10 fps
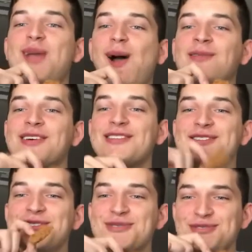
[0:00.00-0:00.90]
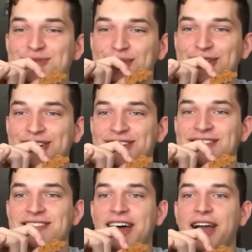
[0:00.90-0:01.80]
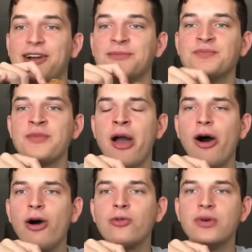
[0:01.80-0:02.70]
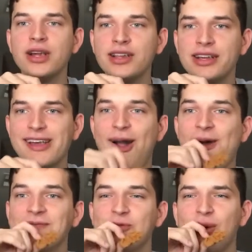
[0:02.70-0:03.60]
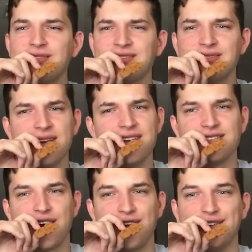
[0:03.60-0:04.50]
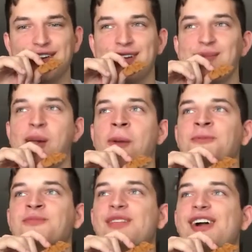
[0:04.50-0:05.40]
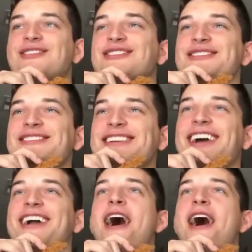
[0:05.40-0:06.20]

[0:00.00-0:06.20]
and then a news reporter is like, "Oh really? What city is Harvard in?" And she was like,